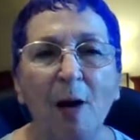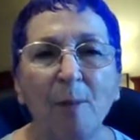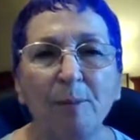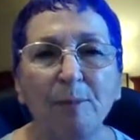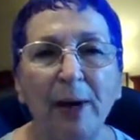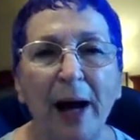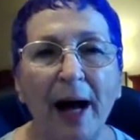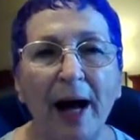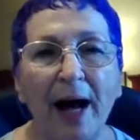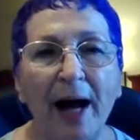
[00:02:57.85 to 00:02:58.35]

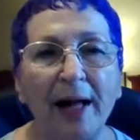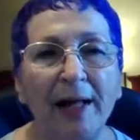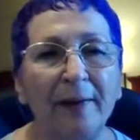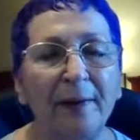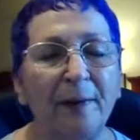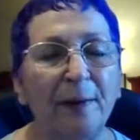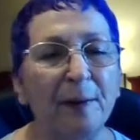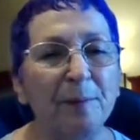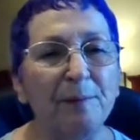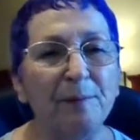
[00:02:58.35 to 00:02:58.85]
But
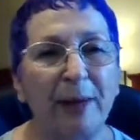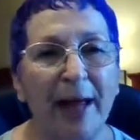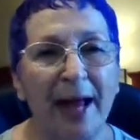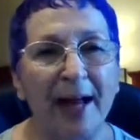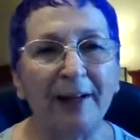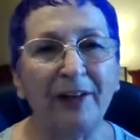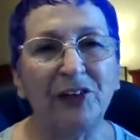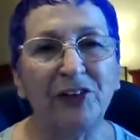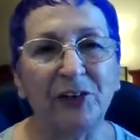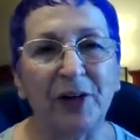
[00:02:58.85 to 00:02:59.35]
the
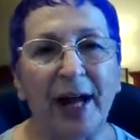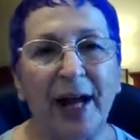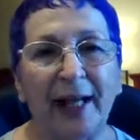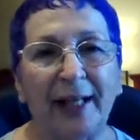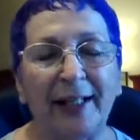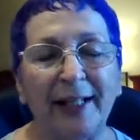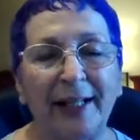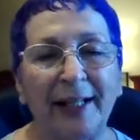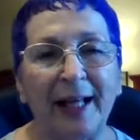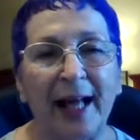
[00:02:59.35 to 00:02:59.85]

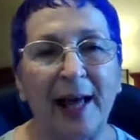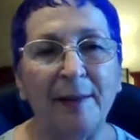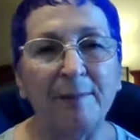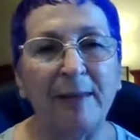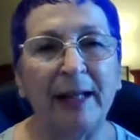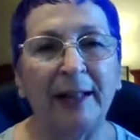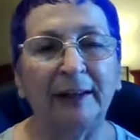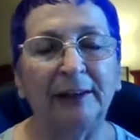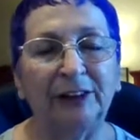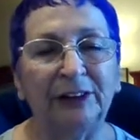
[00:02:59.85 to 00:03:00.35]
backtracking, I
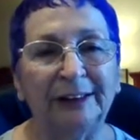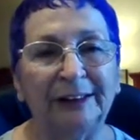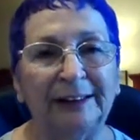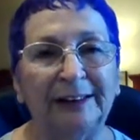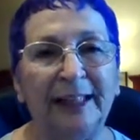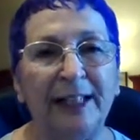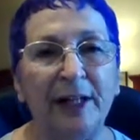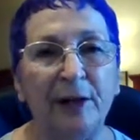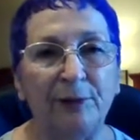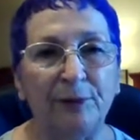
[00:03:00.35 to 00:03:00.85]
managed to
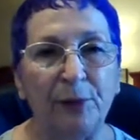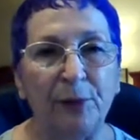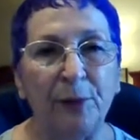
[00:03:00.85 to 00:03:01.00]
see a few